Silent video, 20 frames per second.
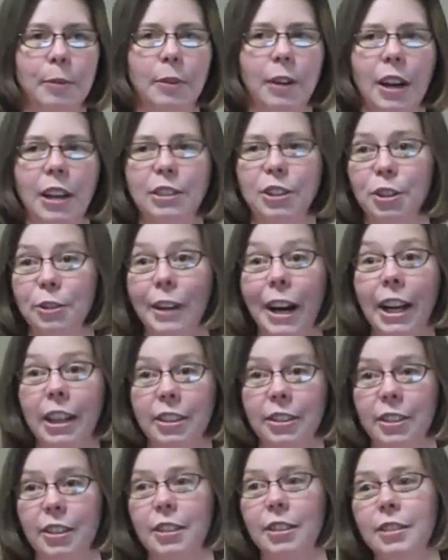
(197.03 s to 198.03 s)
a
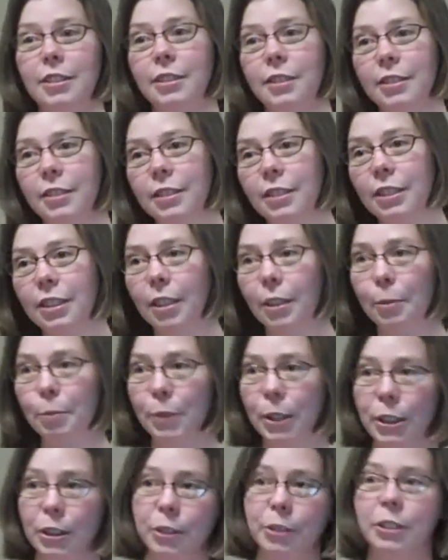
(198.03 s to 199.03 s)
director,
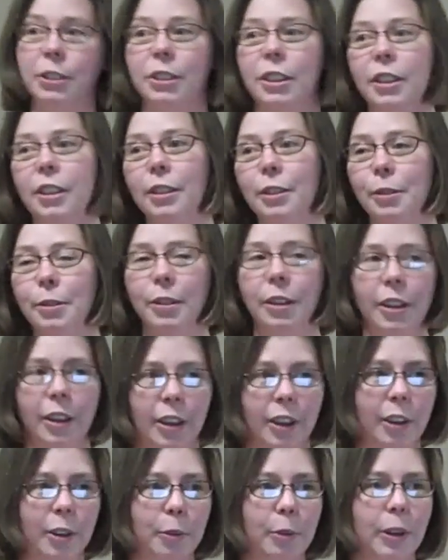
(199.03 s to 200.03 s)
producer,
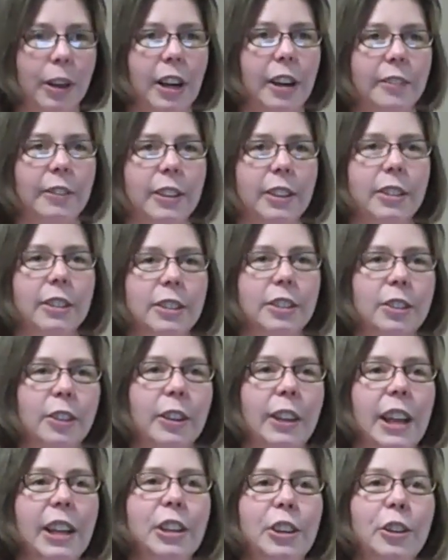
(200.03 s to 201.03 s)
whatever. So
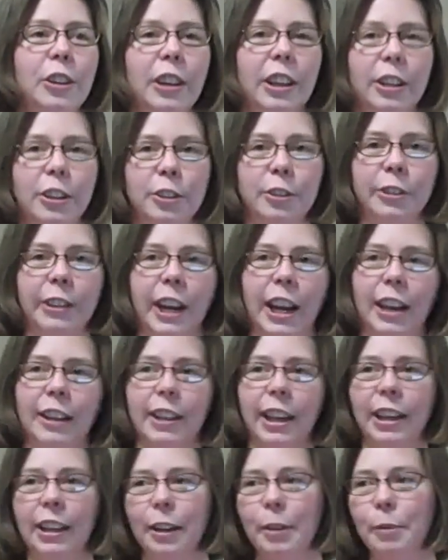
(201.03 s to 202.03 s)
then you could create
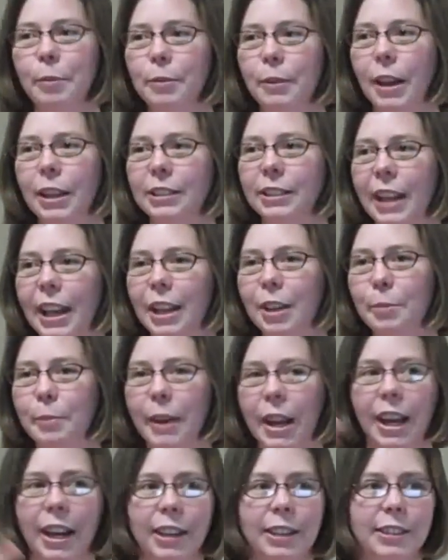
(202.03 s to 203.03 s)
like a, a
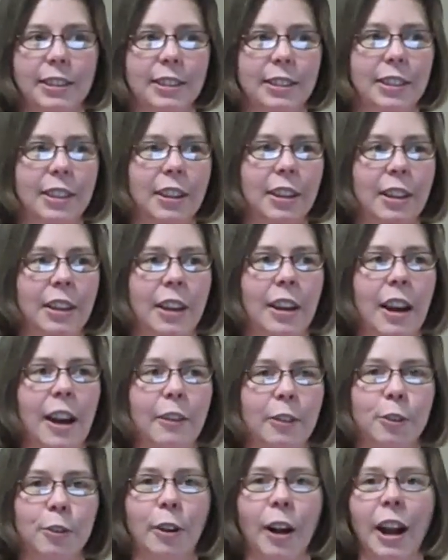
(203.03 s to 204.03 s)
database
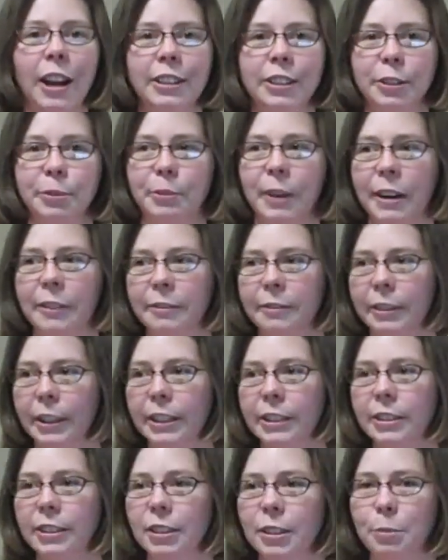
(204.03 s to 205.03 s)
of cross
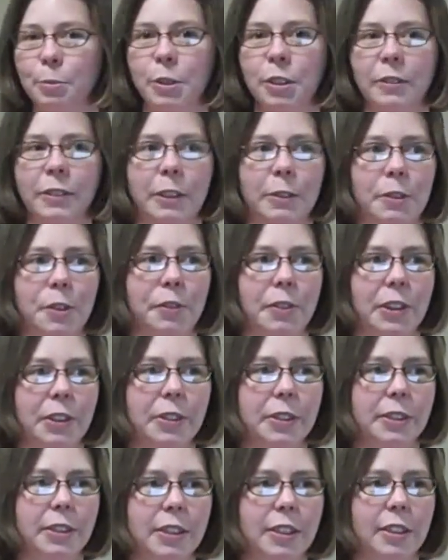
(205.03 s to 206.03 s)
referenced movie
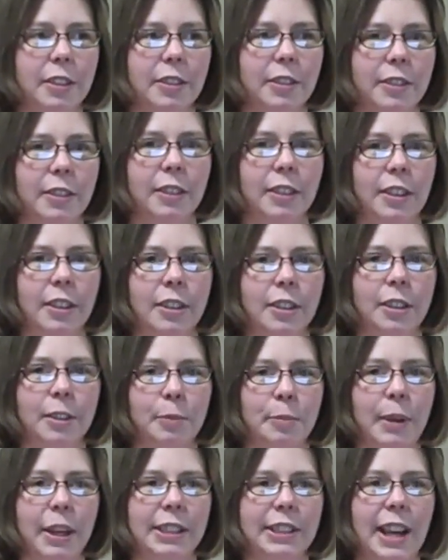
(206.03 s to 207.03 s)
reviews
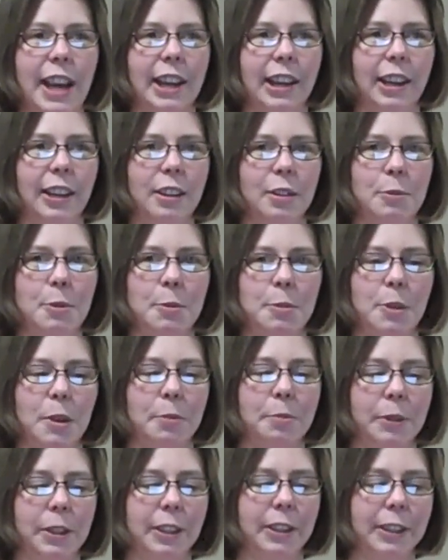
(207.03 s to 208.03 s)
by tagging them
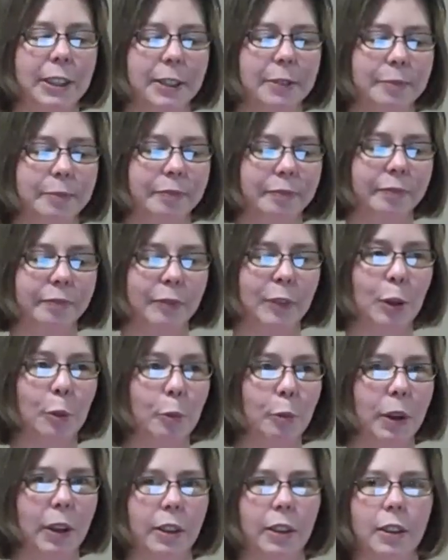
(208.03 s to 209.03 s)
appropriately. Why do
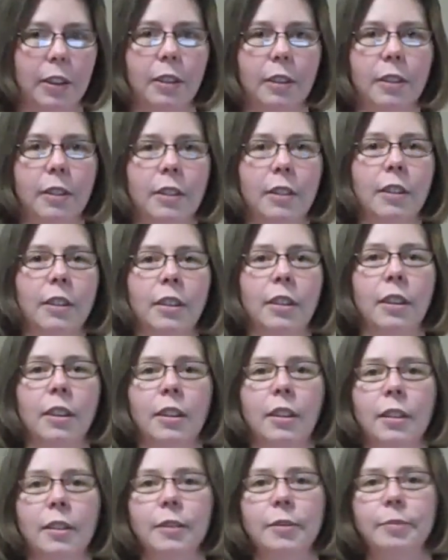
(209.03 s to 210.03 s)
we with, call them
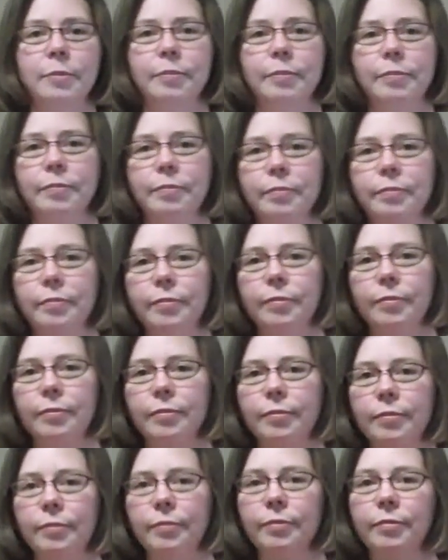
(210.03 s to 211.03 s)
taxonomies and not fields?